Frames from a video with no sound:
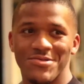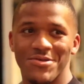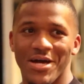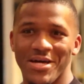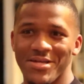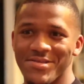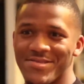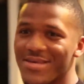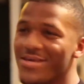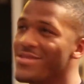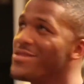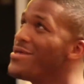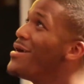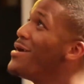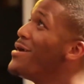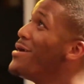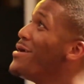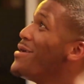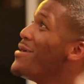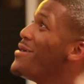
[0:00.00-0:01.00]
so I can say
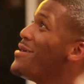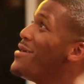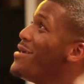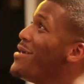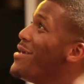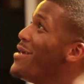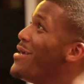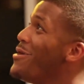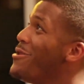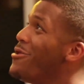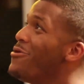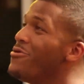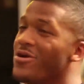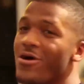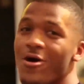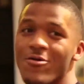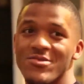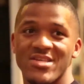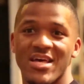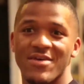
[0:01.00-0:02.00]
that. And you
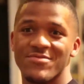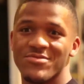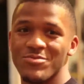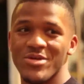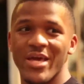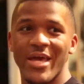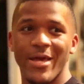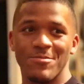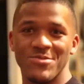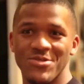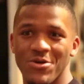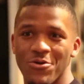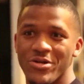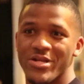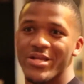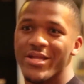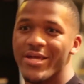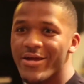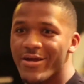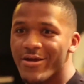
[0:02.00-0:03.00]
always have some games on
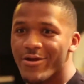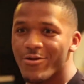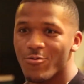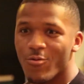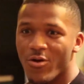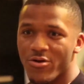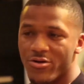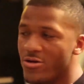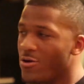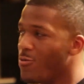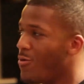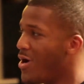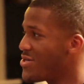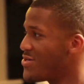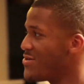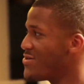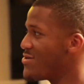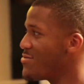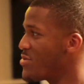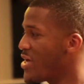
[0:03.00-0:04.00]
in here,
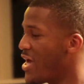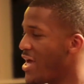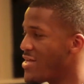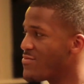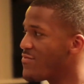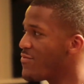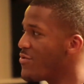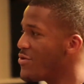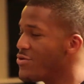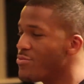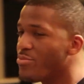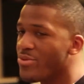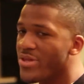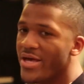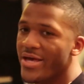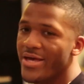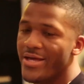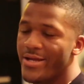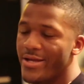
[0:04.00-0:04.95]
watching some games before you play.